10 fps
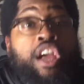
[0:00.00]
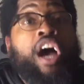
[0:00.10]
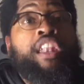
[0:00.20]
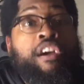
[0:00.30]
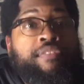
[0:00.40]

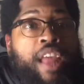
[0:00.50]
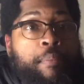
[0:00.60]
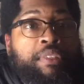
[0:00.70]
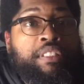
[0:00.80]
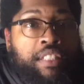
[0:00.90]
Enough
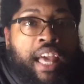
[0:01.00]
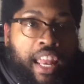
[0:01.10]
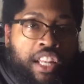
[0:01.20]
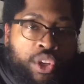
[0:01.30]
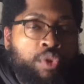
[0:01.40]
damage to
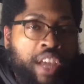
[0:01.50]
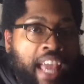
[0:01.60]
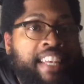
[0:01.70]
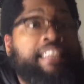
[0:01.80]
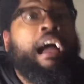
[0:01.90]
that and you
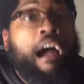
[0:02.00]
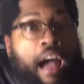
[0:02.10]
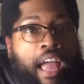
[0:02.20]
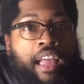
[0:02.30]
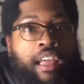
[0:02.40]
can
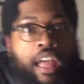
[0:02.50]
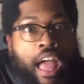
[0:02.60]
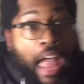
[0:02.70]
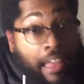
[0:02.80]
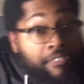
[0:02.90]
die.
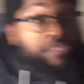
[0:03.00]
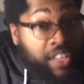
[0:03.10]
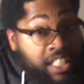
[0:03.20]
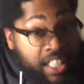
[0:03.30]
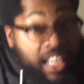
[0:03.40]
And
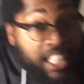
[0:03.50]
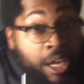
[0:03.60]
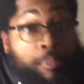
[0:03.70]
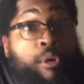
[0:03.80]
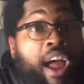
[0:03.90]
this is
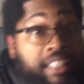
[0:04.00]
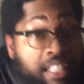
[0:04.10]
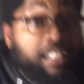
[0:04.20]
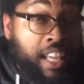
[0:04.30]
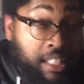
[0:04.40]
a
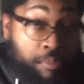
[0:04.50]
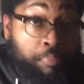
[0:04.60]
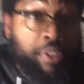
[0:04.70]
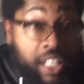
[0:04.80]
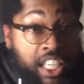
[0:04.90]
practice
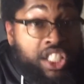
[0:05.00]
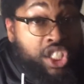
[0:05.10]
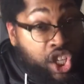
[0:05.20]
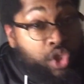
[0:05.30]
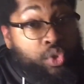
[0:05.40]
that police
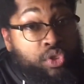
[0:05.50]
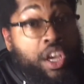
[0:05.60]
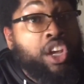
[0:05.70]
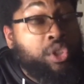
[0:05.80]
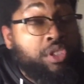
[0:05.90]
use
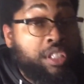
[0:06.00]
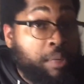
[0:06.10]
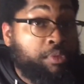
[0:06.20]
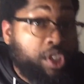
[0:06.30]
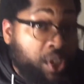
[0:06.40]
to
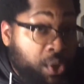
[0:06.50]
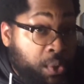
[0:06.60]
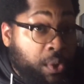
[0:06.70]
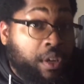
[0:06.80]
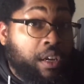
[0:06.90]

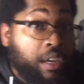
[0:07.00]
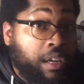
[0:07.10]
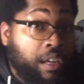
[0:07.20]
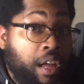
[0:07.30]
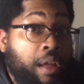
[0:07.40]
subdue
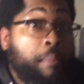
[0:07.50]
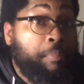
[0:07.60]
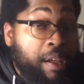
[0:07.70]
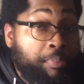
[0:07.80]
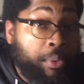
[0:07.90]

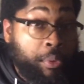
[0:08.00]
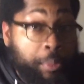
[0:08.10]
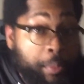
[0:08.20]
people.